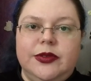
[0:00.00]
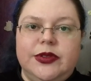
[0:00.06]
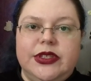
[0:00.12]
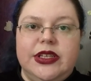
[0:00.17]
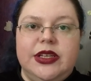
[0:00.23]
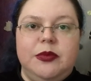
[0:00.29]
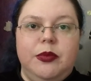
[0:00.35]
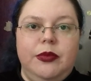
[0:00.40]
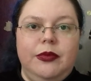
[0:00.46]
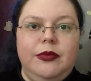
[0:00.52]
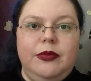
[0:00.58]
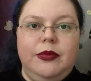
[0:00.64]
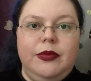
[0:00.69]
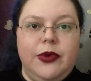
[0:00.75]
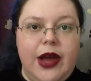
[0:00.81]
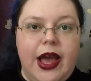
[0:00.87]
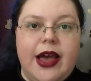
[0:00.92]
You see,
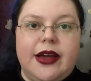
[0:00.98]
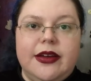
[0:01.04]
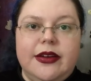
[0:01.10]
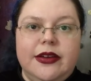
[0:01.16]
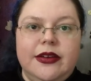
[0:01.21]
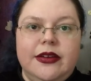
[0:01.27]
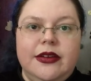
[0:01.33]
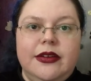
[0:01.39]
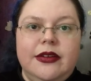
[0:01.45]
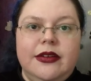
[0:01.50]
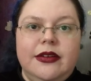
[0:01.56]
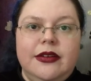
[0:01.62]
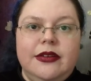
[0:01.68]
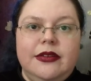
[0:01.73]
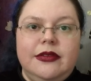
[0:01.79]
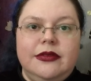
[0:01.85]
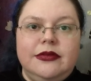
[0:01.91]
Breck,
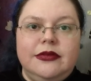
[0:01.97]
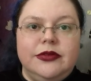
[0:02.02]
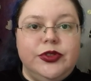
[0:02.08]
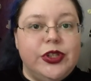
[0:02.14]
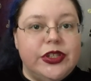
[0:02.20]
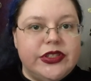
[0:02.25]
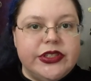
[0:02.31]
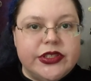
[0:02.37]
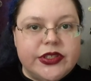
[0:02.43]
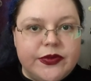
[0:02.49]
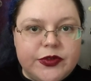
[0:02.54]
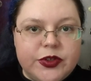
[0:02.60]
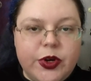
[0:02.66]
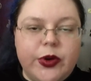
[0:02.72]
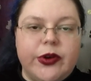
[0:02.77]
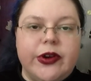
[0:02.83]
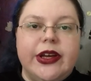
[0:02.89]
Justice
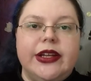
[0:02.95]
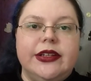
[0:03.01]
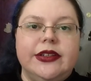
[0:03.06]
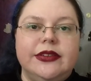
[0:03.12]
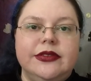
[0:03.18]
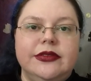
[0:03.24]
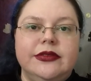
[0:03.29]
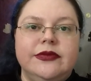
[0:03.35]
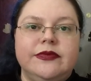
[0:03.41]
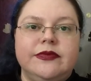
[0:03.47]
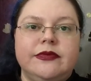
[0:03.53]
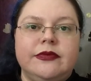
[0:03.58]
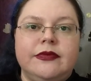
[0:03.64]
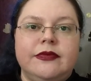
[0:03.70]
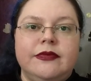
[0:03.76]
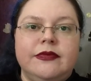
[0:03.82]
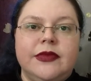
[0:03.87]
of Torren,
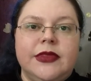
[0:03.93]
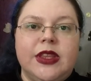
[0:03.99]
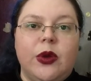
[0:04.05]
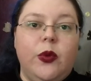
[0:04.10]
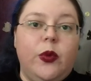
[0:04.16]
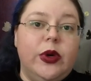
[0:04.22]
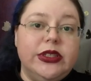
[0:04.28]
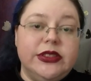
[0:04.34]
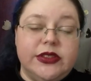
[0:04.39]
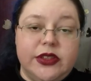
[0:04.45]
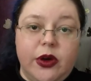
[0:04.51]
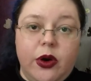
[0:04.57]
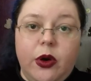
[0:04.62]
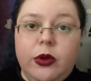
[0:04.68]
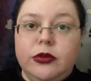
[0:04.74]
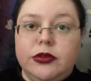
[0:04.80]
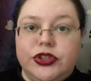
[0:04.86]
was
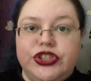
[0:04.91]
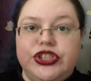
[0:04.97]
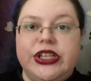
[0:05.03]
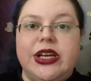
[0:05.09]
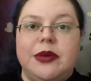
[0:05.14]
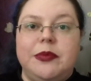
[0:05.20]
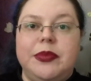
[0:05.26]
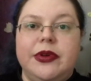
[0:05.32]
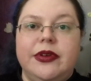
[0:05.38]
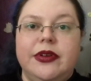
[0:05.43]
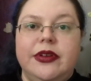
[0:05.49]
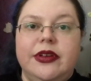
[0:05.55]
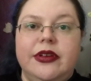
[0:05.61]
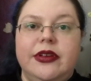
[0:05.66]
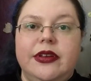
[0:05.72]
the whole ship,